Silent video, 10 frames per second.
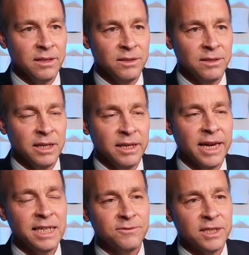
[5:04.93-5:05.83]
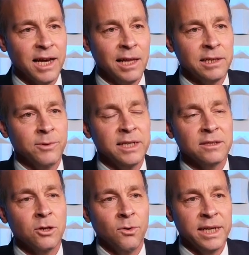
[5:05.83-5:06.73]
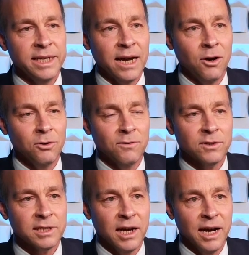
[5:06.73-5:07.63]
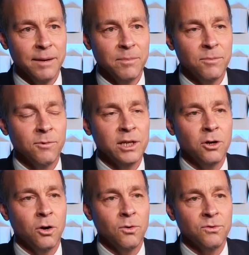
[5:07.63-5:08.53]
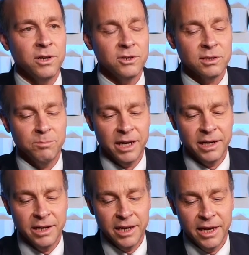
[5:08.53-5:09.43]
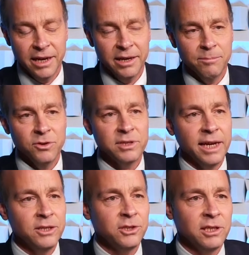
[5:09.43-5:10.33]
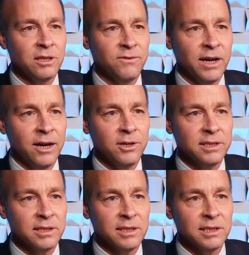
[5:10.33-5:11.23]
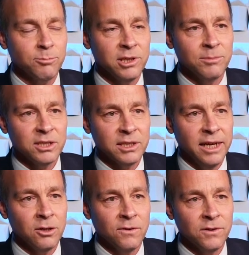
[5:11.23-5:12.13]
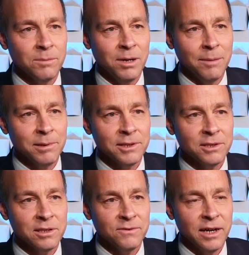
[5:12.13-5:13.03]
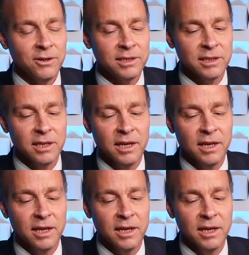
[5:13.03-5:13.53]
the case fatality rate is going down over time. We know there's been a mutation in the virus that has pretty much taken over the population of the virus,